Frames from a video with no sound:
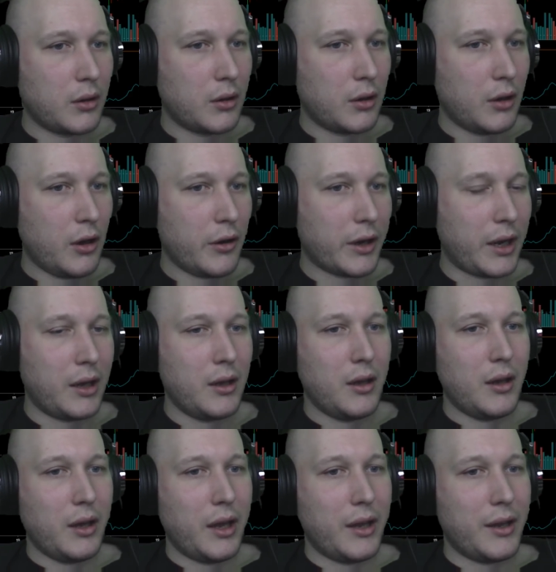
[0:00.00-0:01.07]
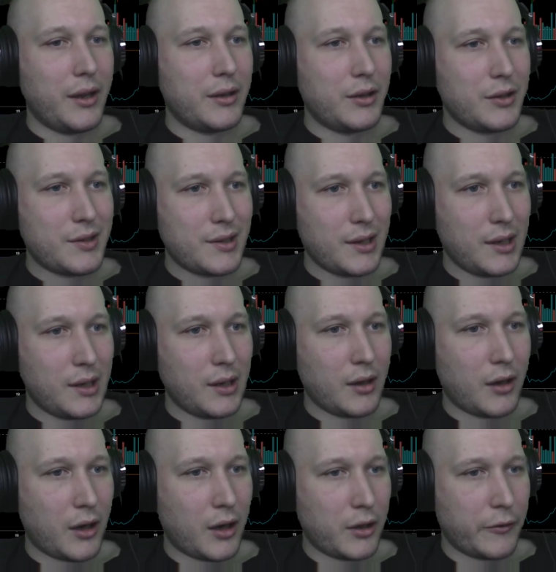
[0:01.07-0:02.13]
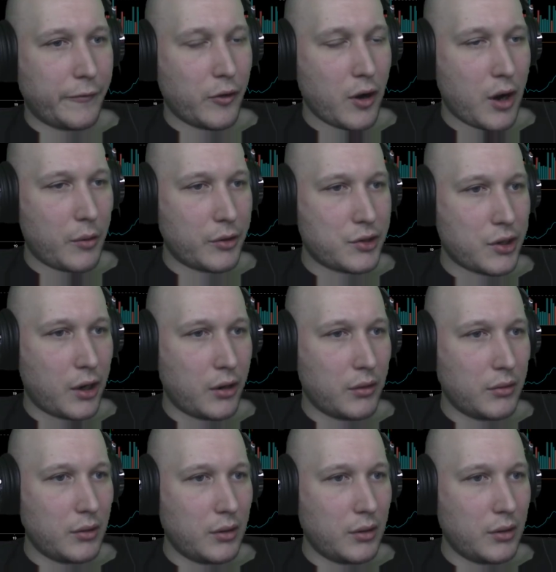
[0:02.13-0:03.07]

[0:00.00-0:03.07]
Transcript: Okay, and you see on the 4 hour chart,